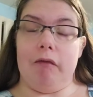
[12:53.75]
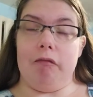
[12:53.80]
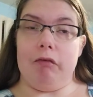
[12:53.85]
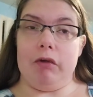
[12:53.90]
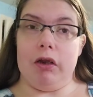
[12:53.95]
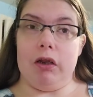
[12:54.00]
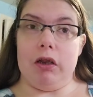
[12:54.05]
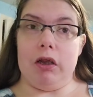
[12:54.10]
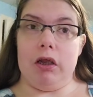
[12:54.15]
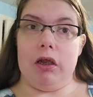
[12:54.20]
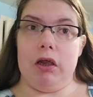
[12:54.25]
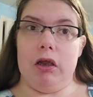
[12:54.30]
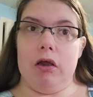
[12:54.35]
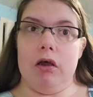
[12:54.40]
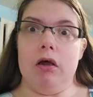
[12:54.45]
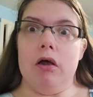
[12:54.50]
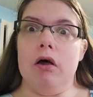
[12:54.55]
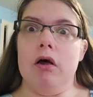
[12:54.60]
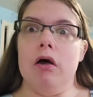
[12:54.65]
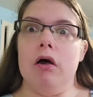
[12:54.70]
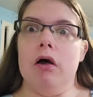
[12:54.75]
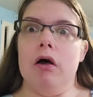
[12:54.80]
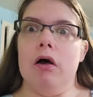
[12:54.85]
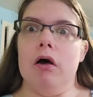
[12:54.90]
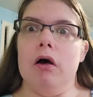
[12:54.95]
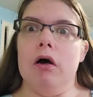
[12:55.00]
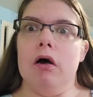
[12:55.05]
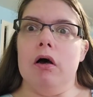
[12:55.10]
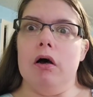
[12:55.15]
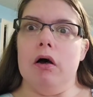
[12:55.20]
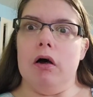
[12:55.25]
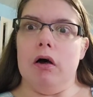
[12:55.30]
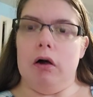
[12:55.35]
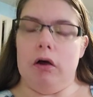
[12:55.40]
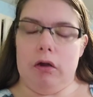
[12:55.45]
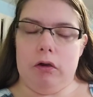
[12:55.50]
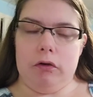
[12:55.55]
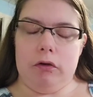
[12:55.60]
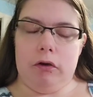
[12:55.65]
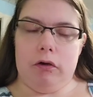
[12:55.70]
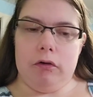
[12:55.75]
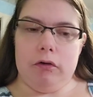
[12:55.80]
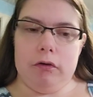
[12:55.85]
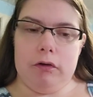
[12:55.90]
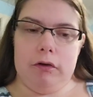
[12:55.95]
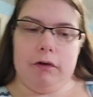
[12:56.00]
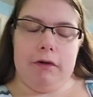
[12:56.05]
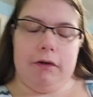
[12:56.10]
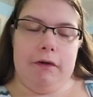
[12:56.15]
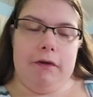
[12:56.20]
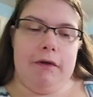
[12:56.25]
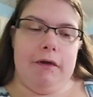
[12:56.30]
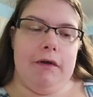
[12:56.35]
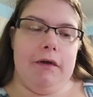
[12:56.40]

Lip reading: definitely adult.